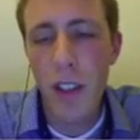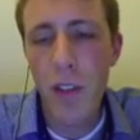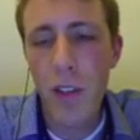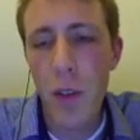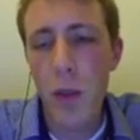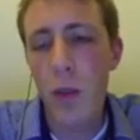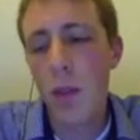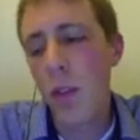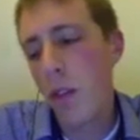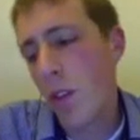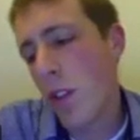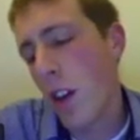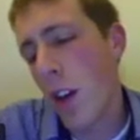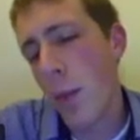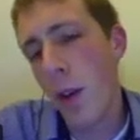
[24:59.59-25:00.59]
If you
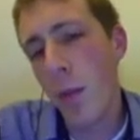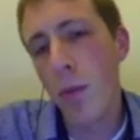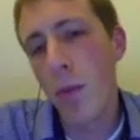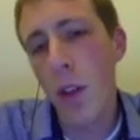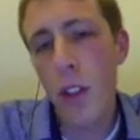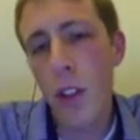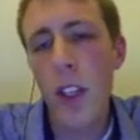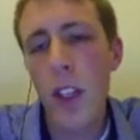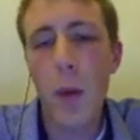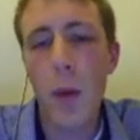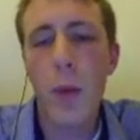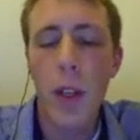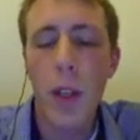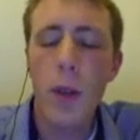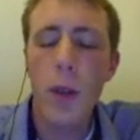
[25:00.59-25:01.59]
start up your project,
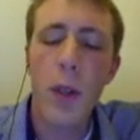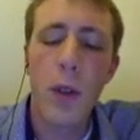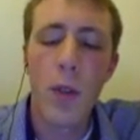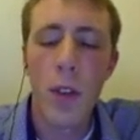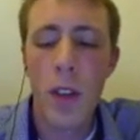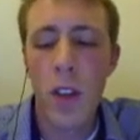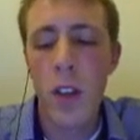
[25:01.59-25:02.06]
it will